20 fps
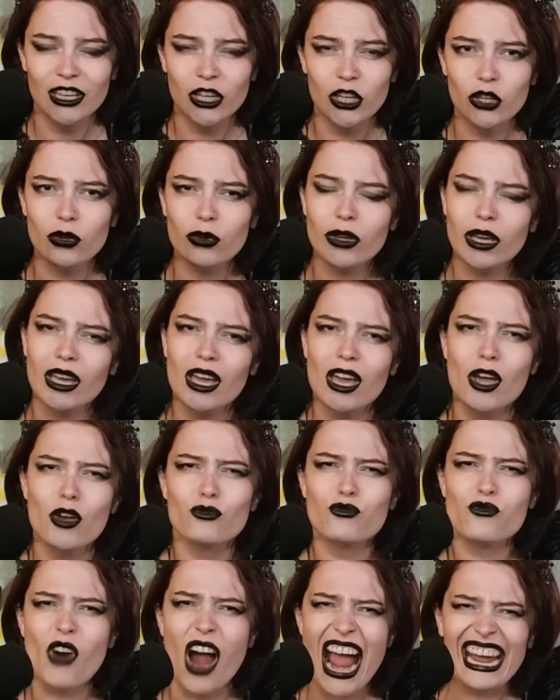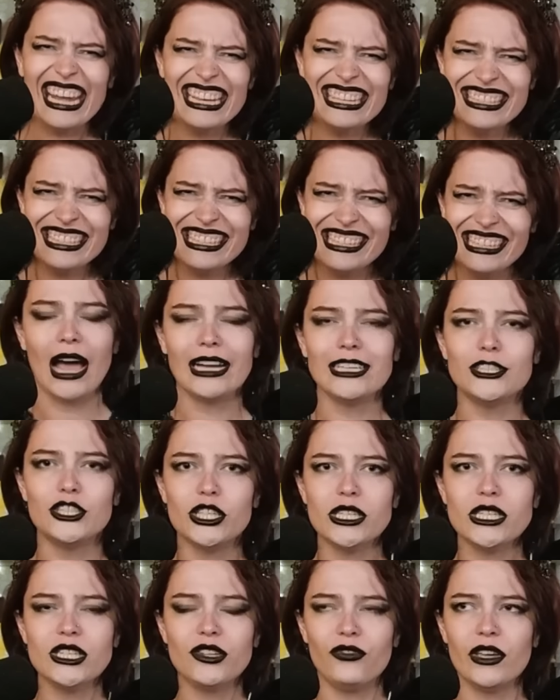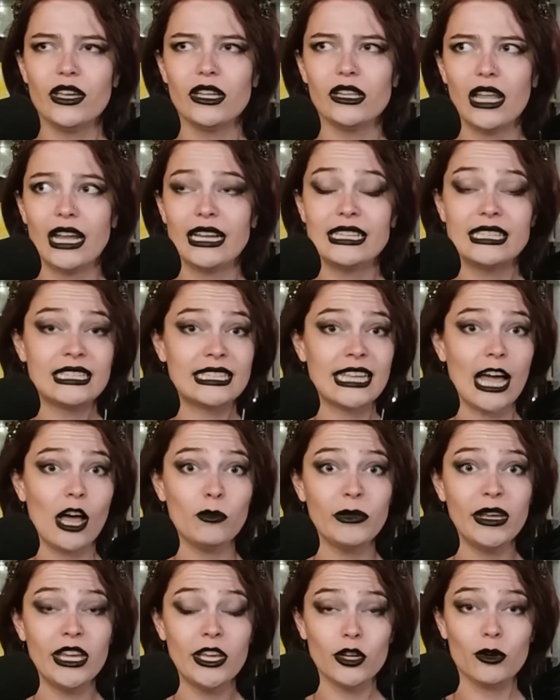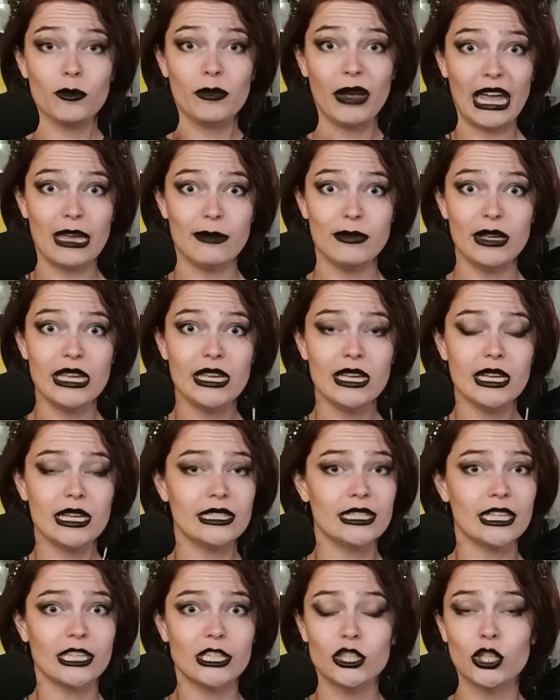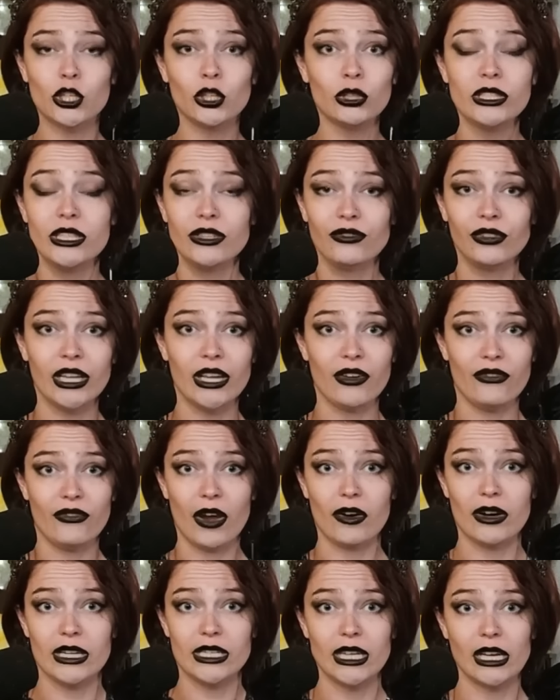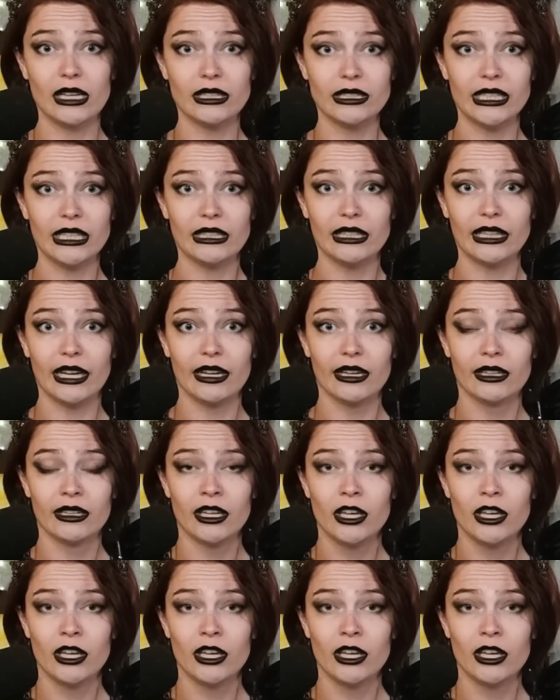I just feel like sell me your baby is exclusively a fairy tale dealing.